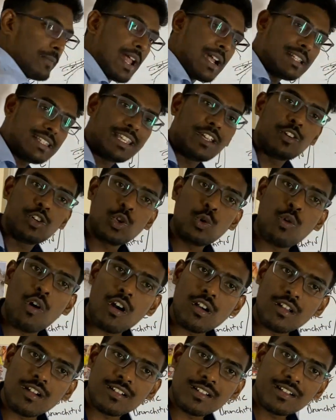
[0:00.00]
that CO2,
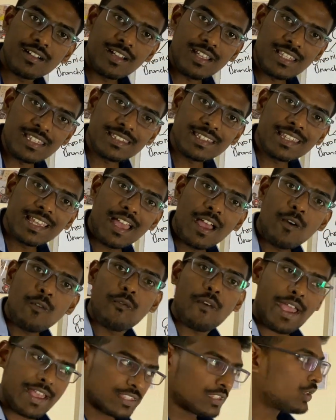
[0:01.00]
what occurs?
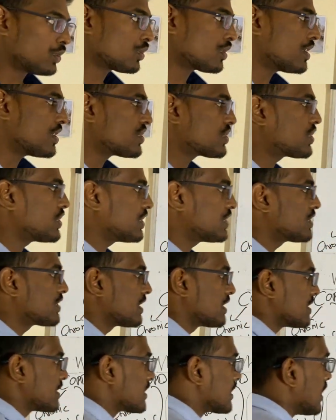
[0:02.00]

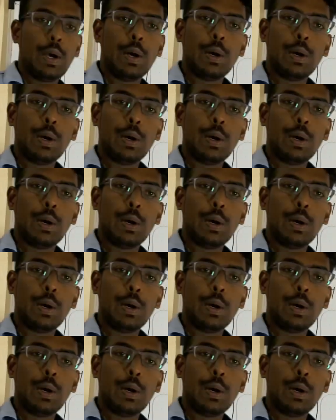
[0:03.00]
Vasoconstrictions.